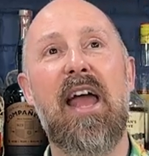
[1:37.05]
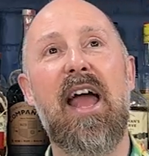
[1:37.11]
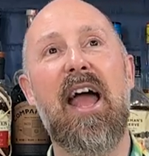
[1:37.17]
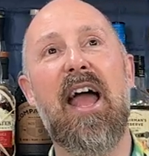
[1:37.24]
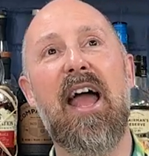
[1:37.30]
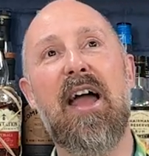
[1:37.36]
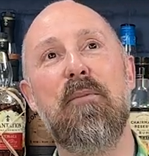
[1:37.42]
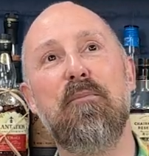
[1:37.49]

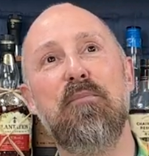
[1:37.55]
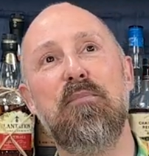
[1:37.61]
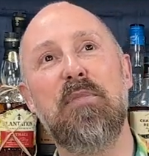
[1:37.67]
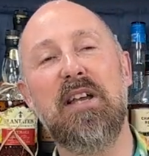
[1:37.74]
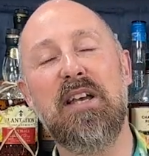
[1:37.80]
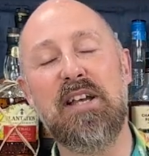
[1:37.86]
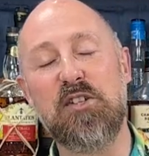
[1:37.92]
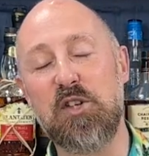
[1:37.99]
And
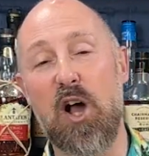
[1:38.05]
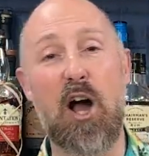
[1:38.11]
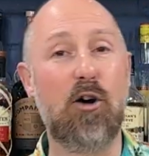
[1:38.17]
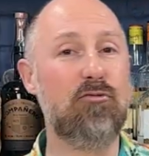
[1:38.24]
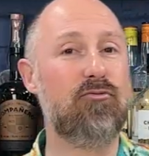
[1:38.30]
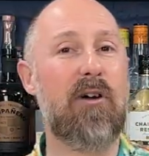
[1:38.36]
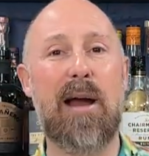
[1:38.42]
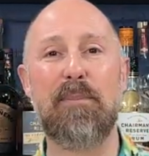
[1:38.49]
there's a
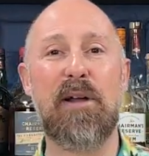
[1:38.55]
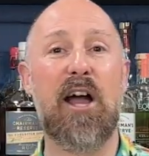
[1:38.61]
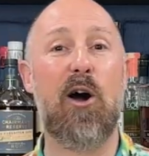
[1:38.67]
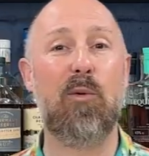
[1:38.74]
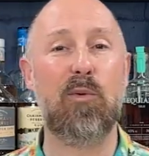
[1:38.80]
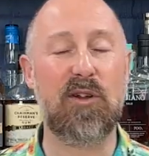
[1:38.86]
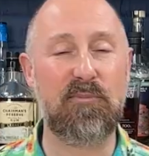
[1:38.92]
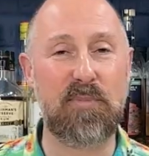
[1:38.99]
whole rabbit
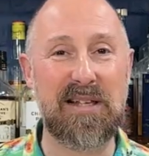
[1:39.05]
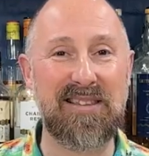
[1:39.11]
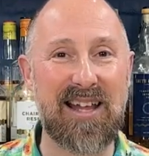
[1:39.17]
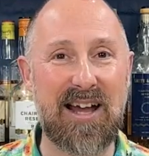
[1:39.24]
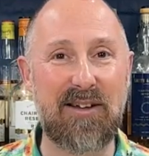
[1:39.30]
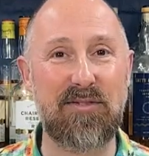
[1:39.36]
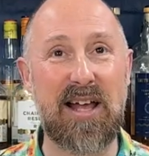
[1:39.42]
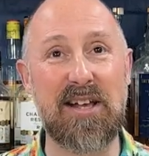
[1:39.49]
hole I've been
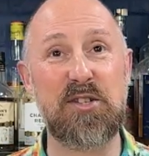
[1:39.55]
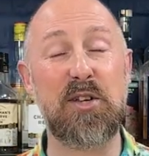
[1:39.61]
down there.